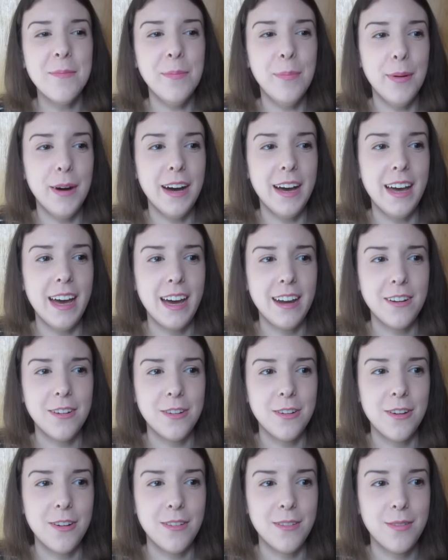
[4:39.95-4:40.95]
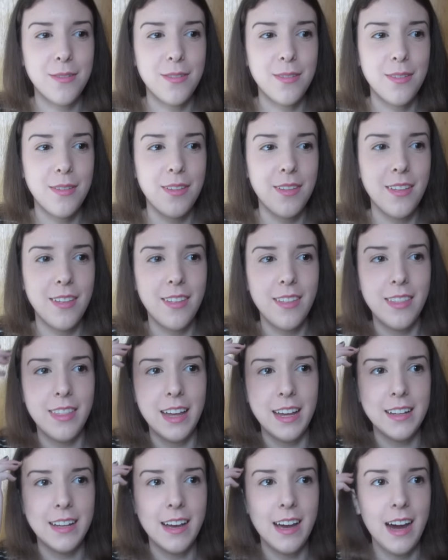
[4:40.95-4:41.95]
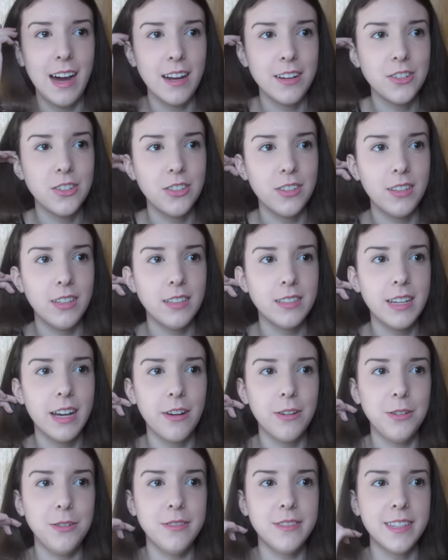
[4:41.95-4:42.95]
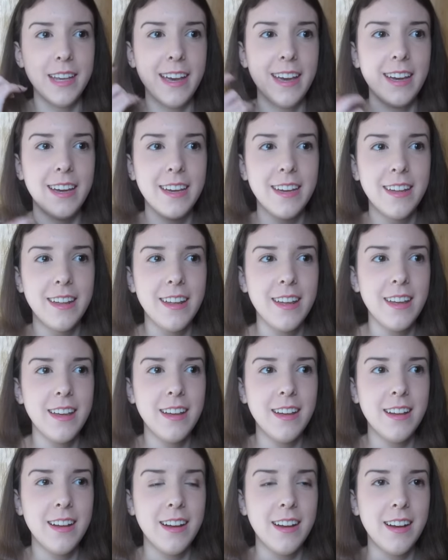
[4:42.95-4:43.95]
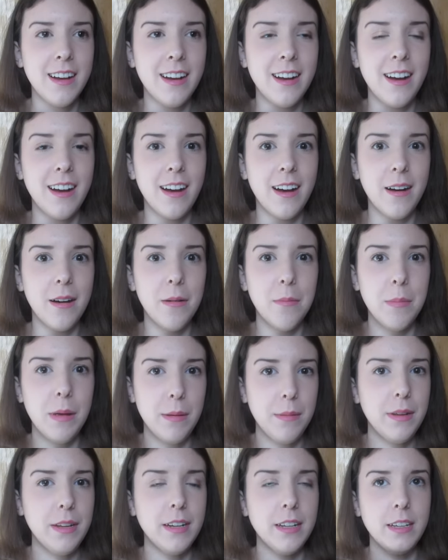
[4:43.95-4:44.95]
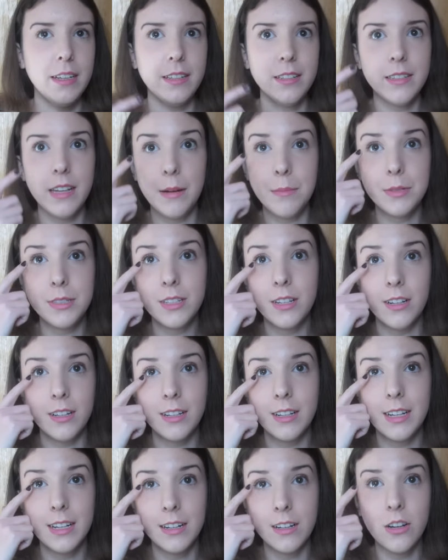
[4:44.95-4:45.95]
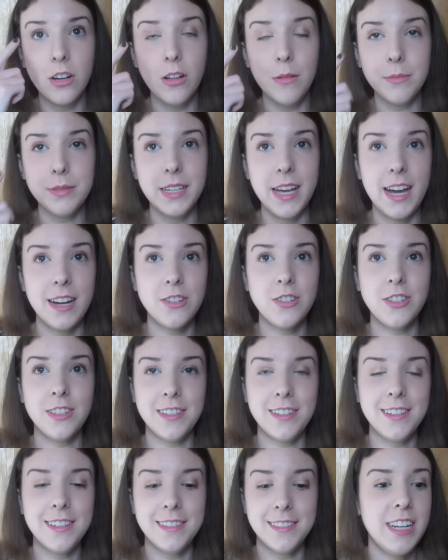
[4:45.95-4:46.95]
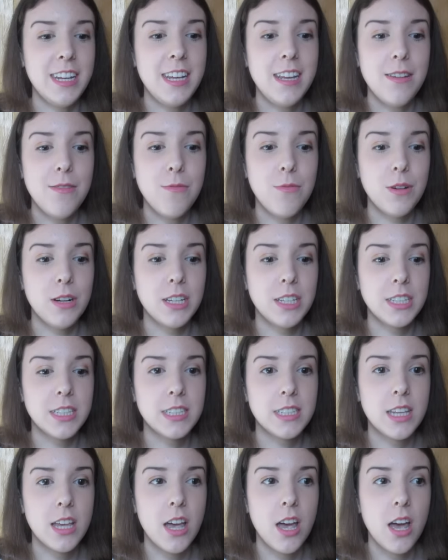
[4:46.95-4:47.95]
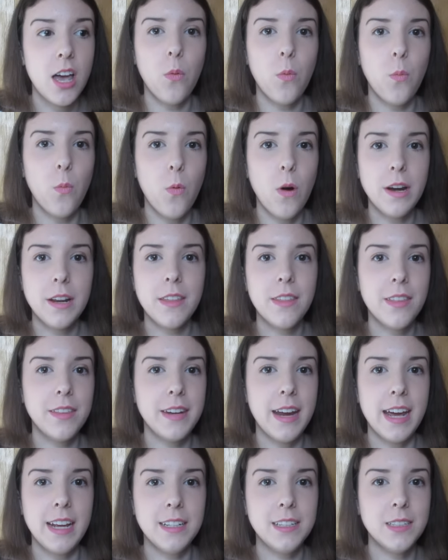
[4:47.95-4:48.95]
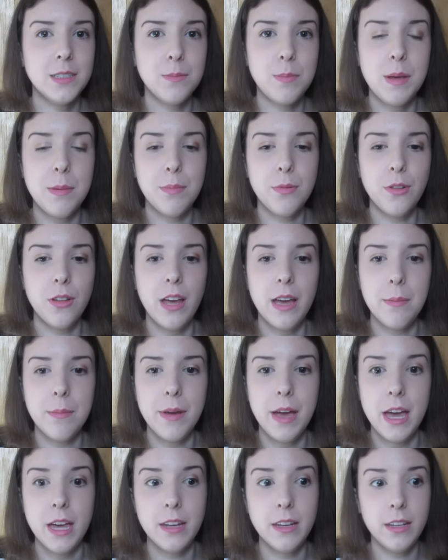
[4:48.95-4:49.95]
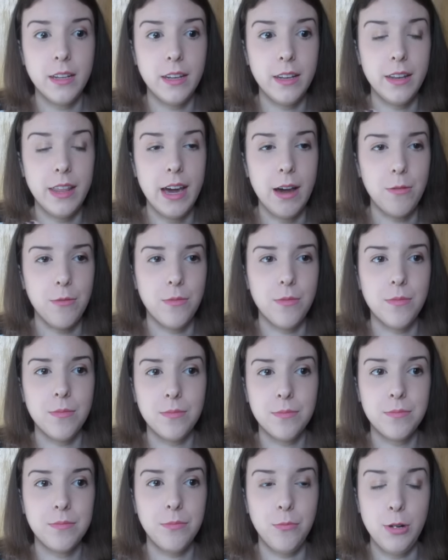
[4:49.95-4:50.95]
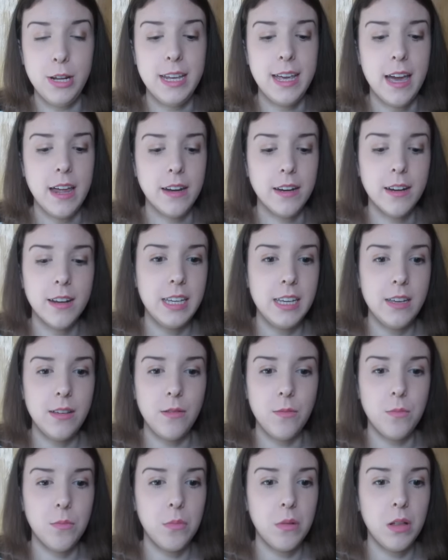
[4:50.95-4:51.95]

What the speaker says: but I don't know if that actually is how you say it. Maybe it is. I'm just gonna call him Sachin because he was one of the nicest people I met that weekend. He